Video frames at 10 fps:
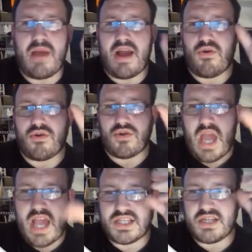them out or
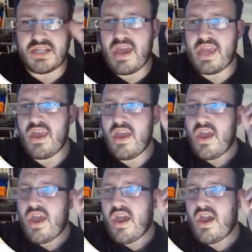estimate
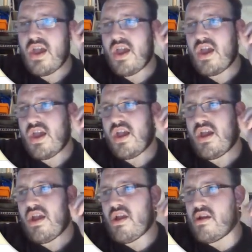
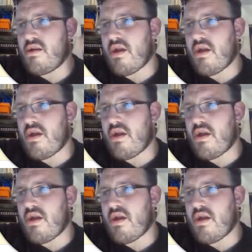uh,